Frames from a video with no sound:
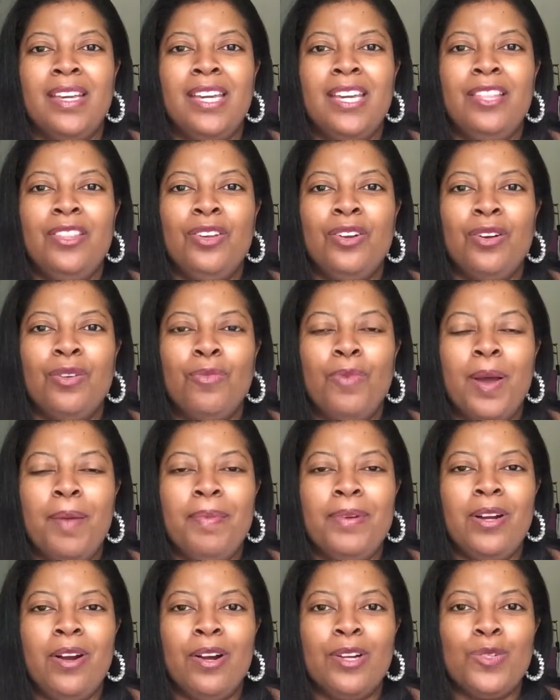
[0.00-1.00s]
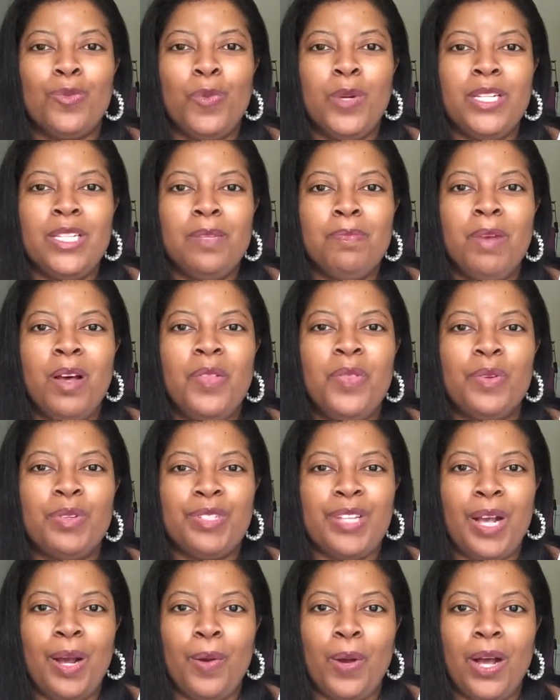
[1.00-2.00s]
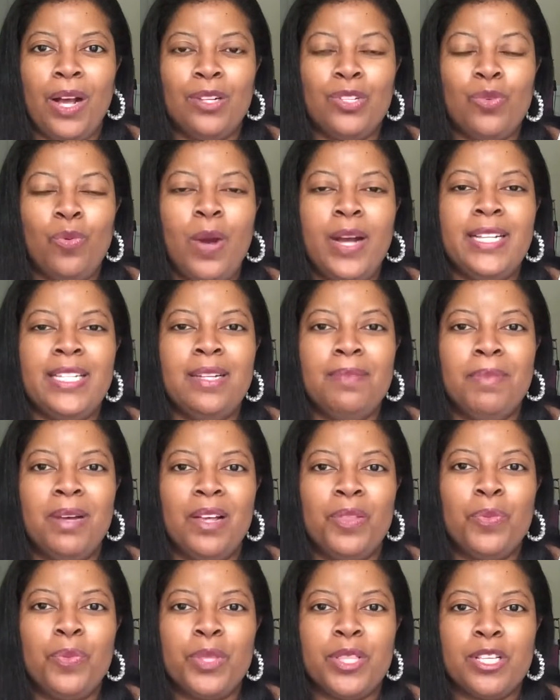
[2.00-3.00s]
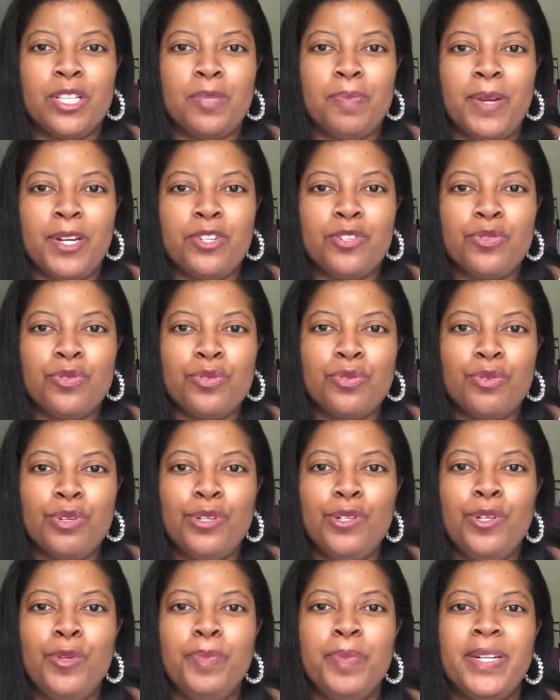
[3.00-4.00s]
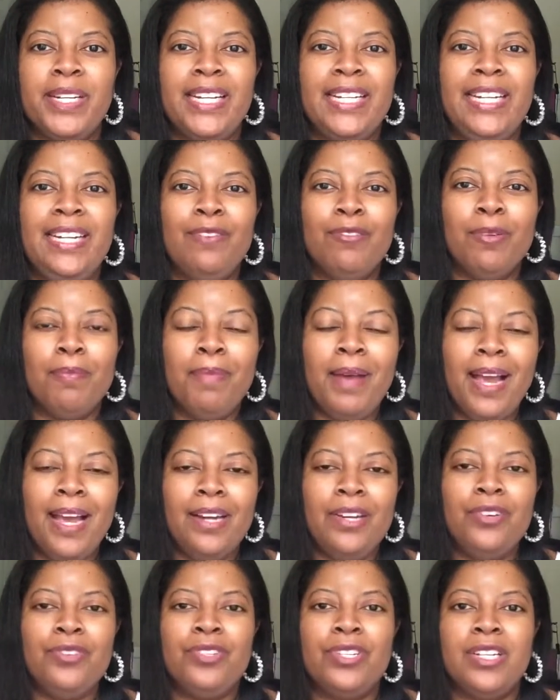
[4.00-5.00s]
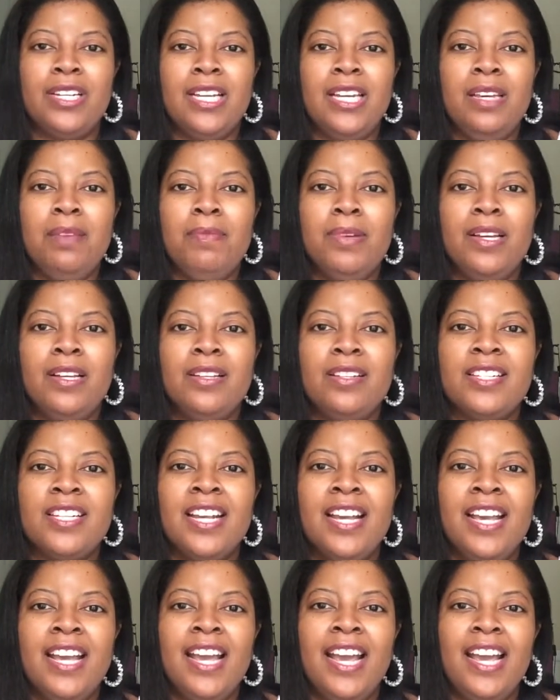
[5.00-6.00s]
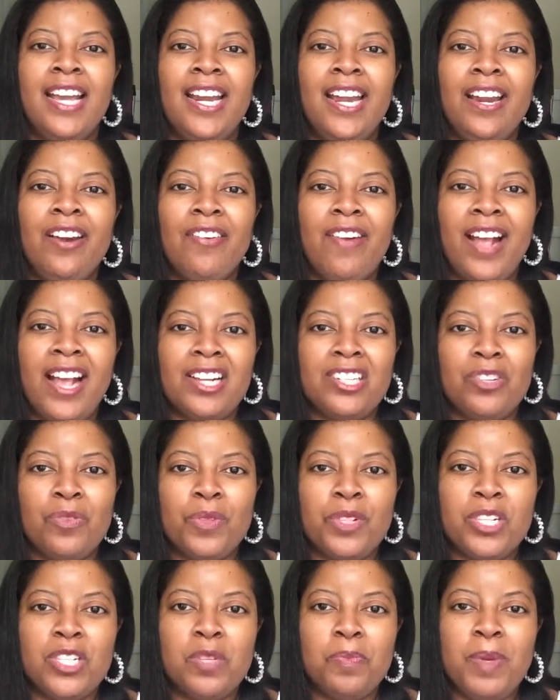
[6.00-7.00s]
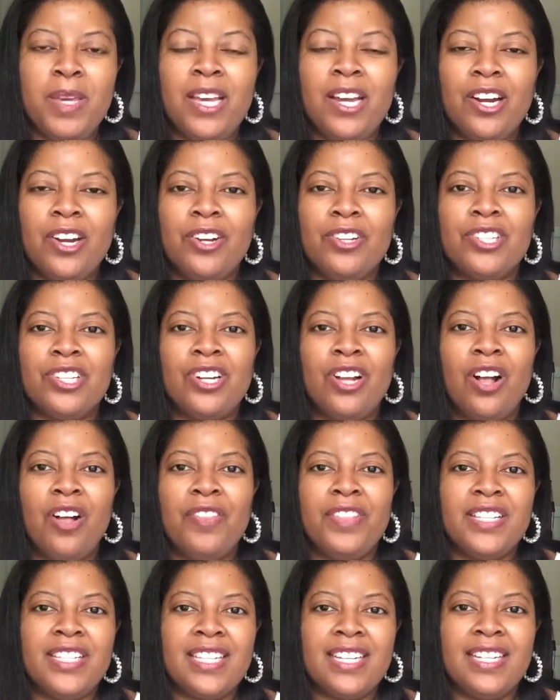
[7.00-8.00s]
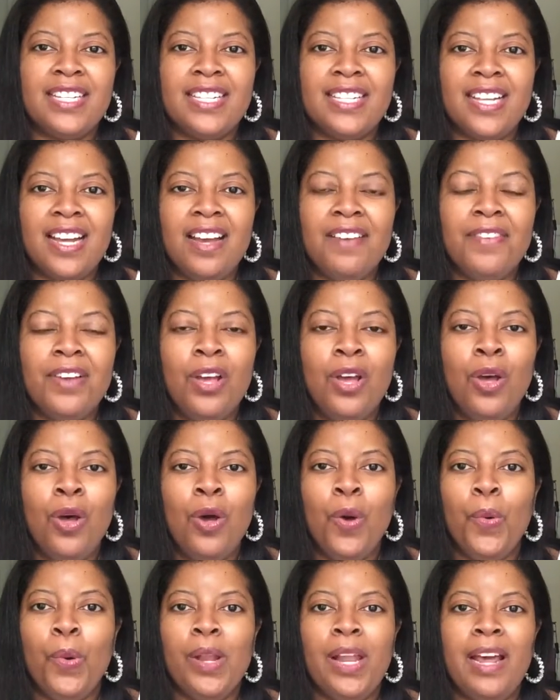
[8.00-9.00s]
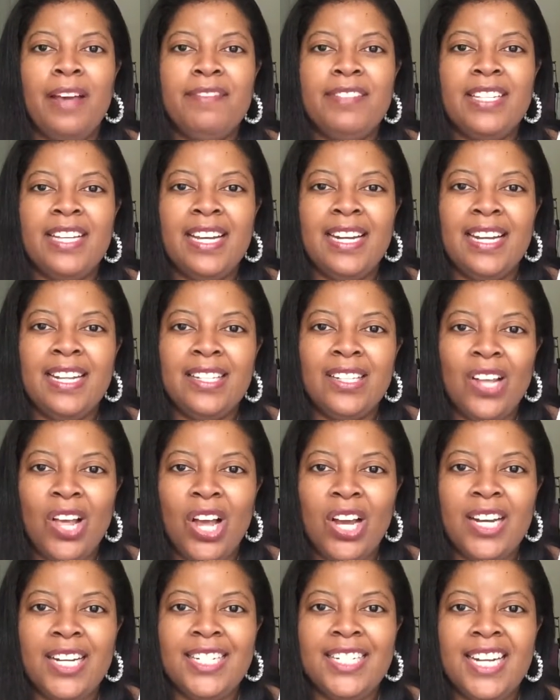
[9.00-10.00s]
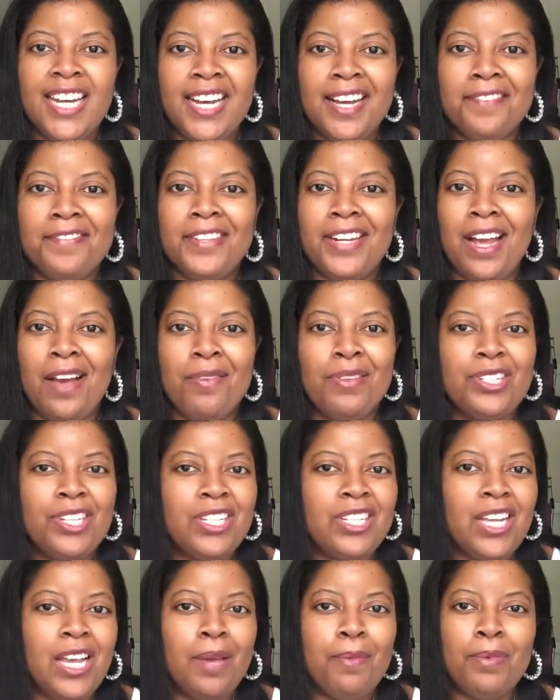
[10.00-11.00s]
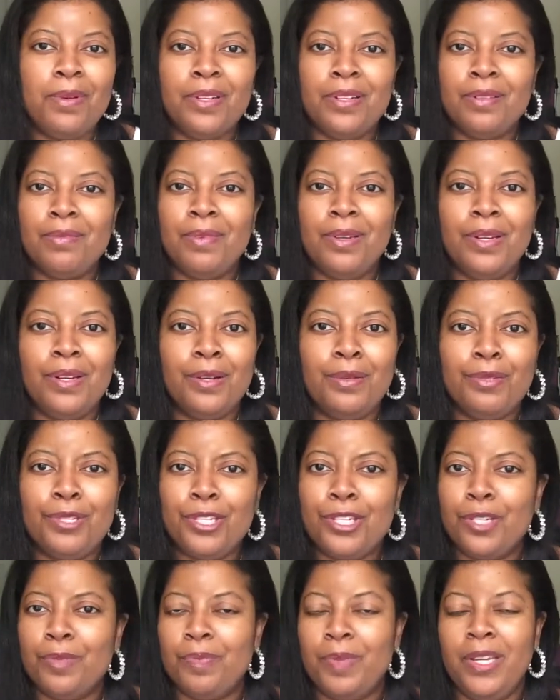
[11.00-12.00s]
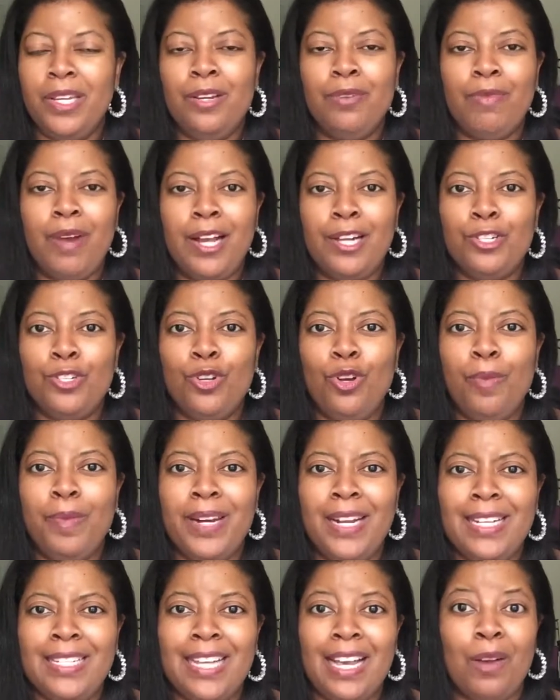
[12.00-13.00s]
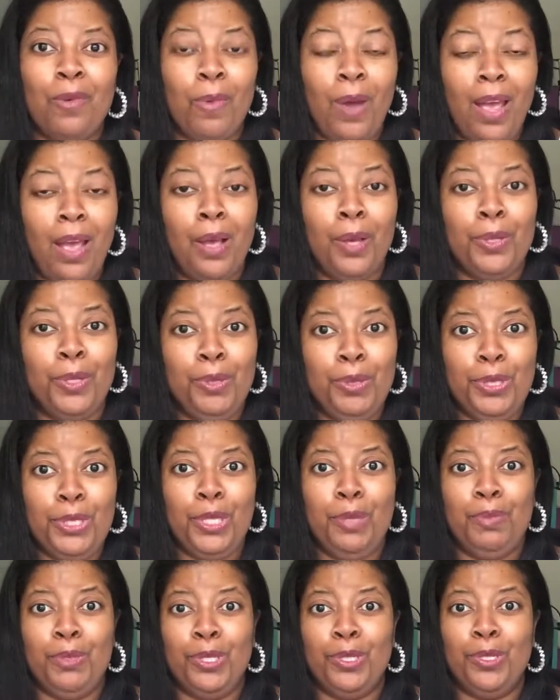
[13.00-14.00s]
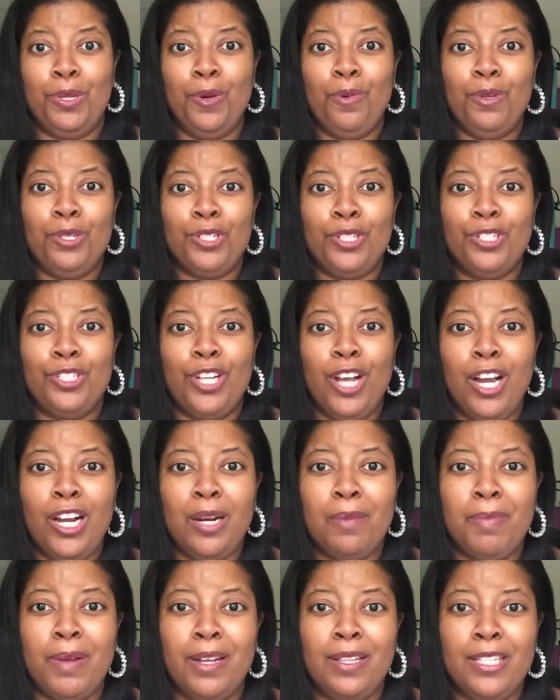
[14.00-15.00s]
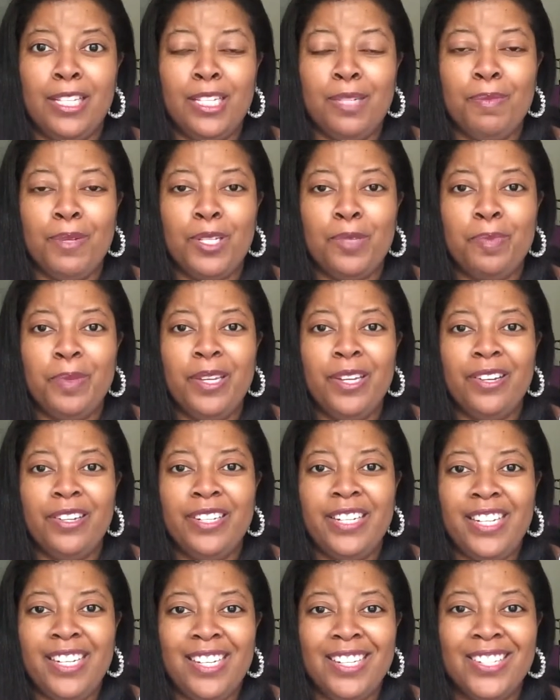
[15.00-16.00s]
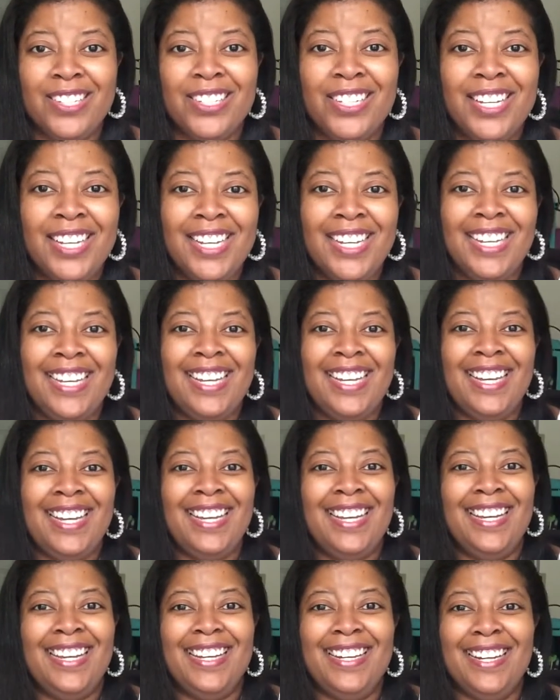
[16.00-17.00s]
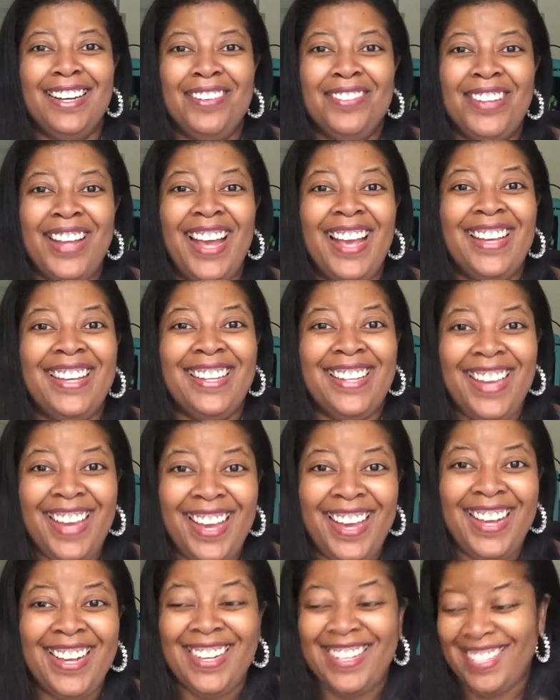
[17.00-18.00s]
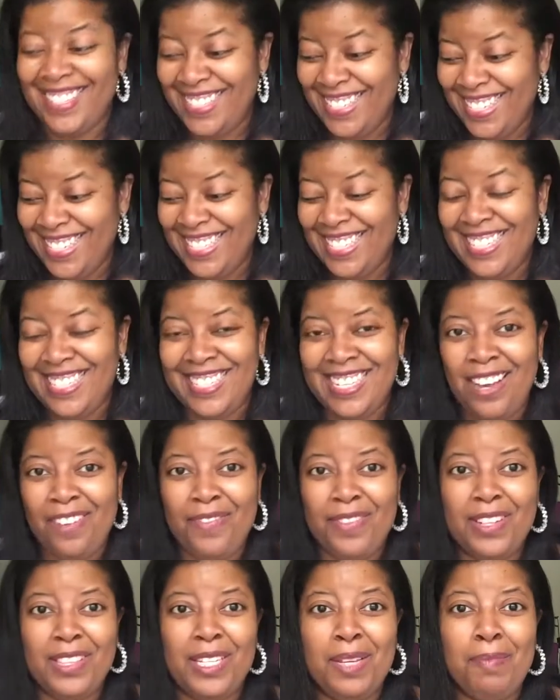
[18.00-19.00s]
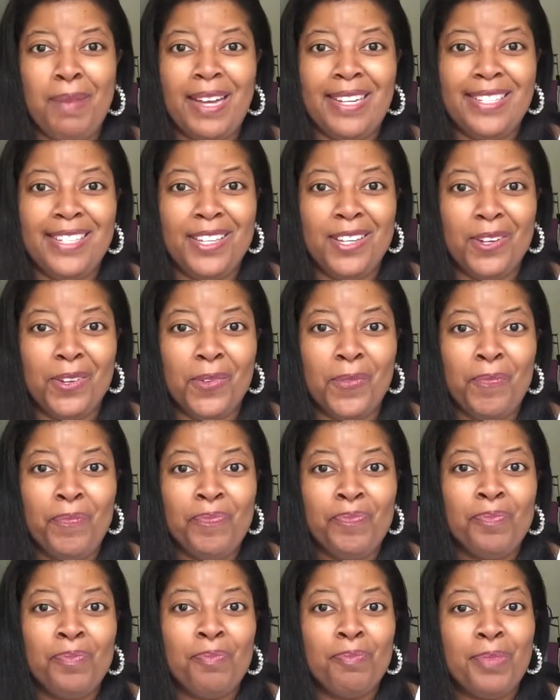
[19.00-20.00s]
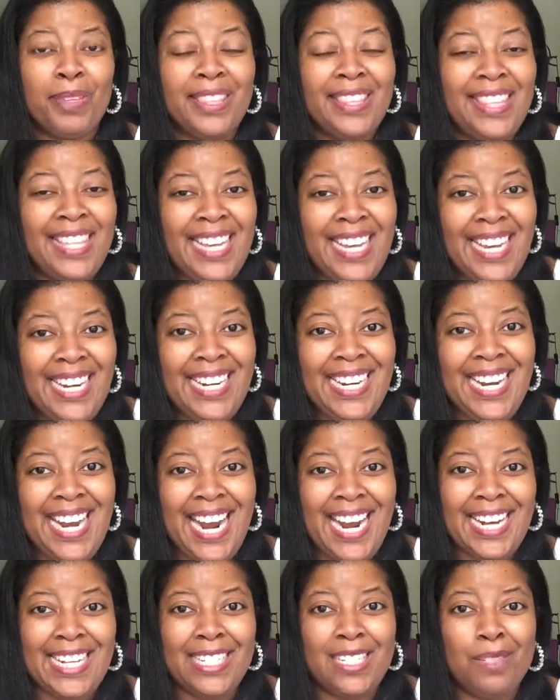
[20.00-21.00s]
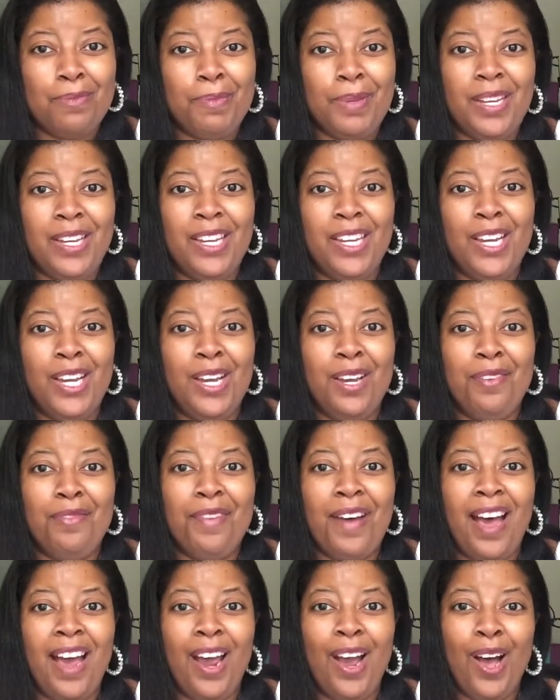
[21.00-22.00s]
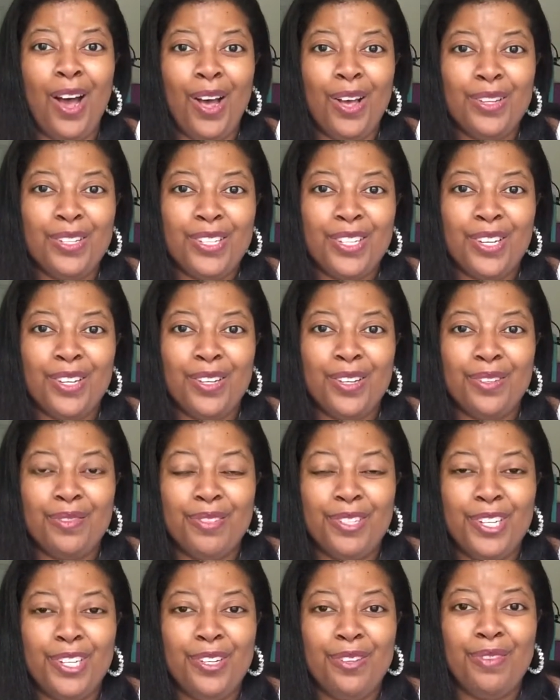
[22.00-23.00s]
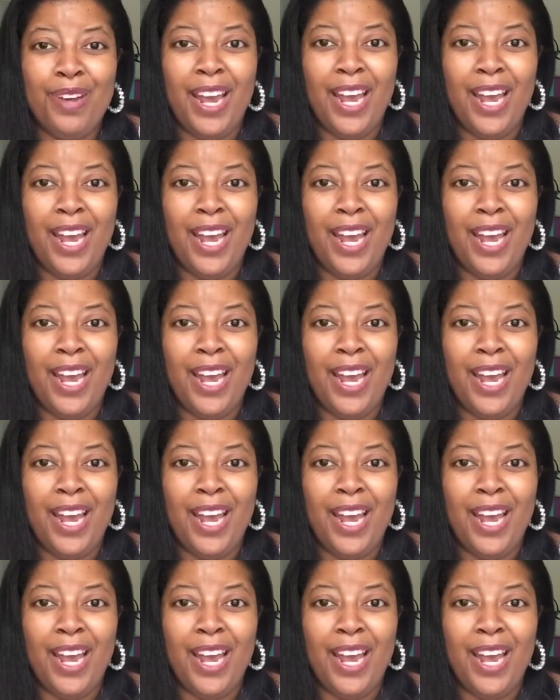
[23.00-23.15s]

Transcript: either webinars once a month or twice a month with a special group, and they need reminders and emails and interaction with speakers and all this good stuff. Well, I've done it long enough that I was just able to, just speak right to him. And he's like, wow, you seem to know what you're talking about. This must be your deal. And I'm like, yes, this is definitely my deal. But then he asked me if I also knew